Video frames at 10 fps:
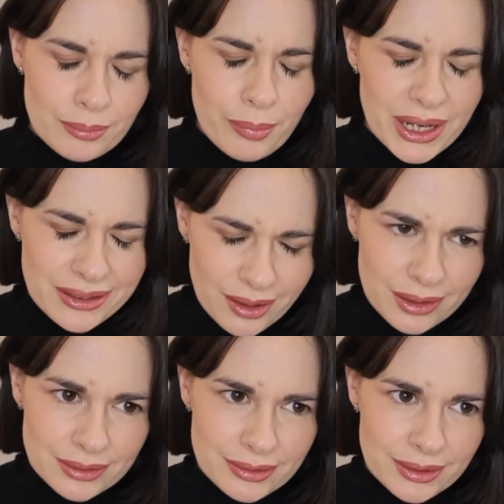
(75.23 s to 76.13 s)
But it
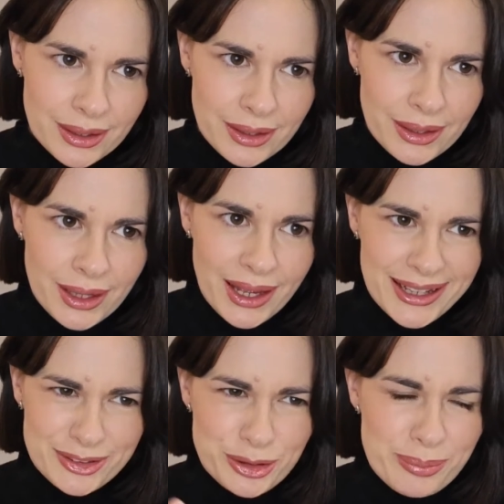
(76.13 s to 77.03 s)
does.
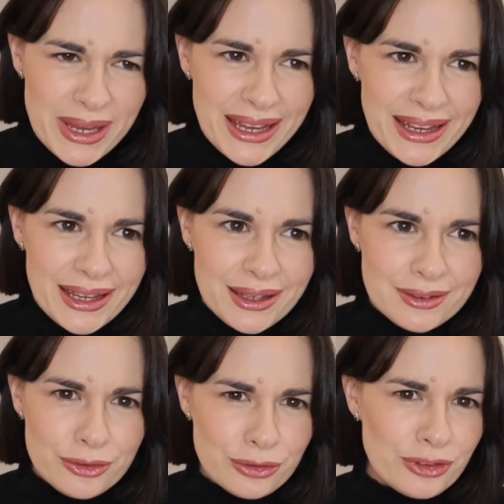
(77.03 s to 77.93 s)
And to me, it's
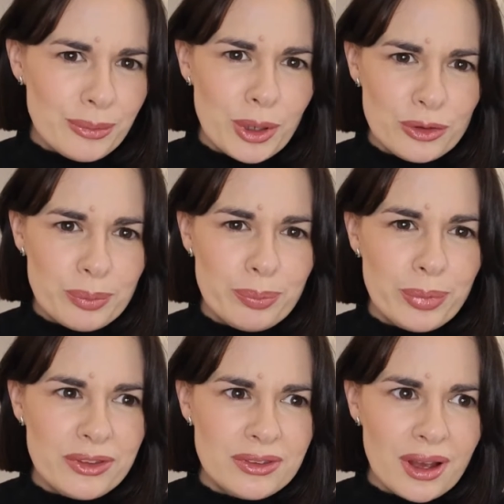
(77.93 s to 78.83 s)
just the most
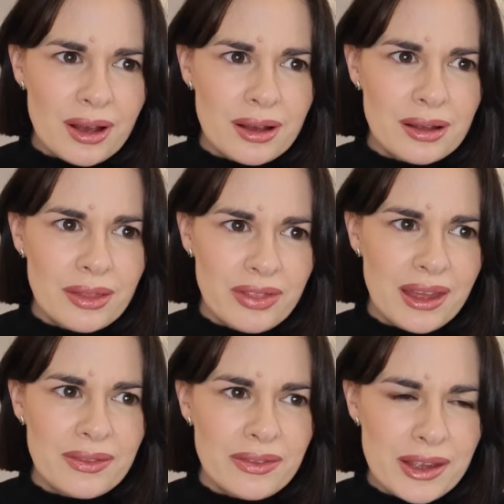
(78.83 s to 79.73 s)
bizarre thing
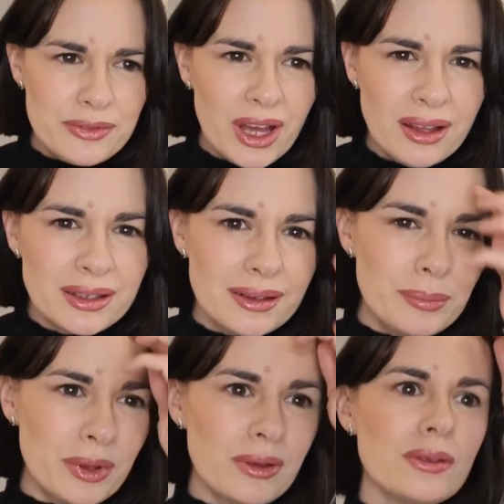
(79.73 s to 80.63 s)
that they've done,
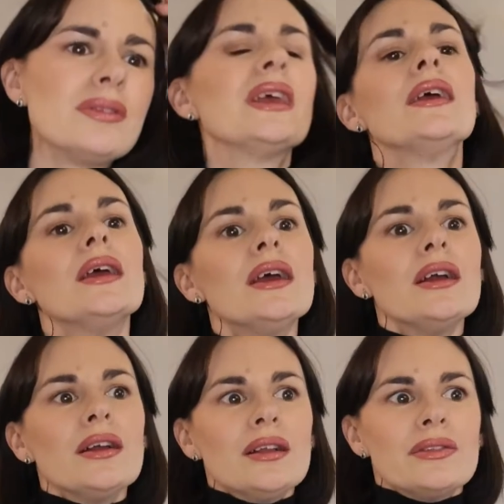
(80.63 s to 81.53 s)
because
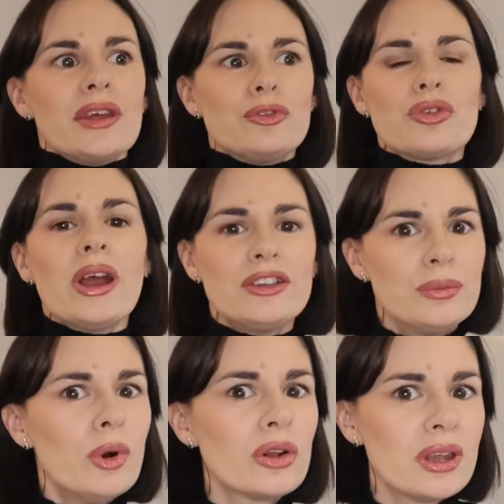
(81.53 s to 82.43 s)
they've tried to
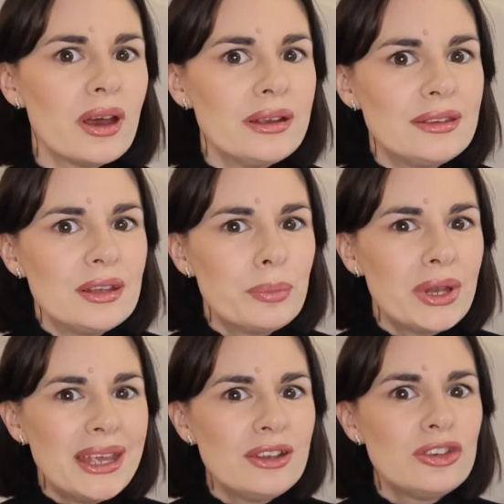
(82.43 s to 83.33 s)
modernize it, but
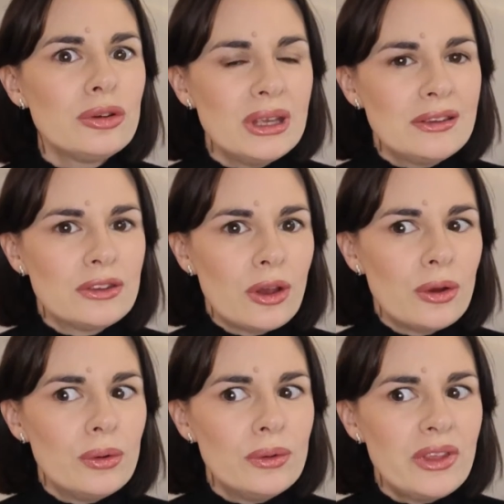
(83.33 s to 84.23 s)
in doing
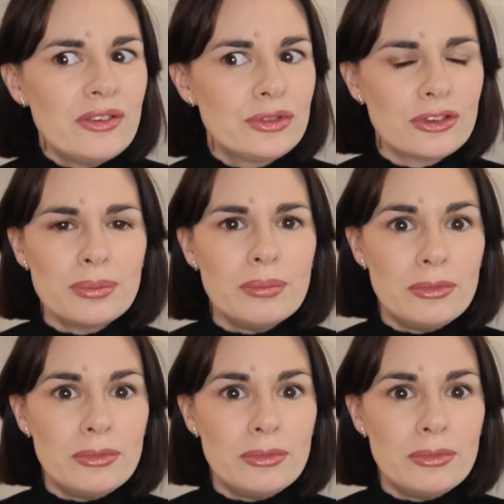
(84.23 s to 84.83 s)
so, they've just,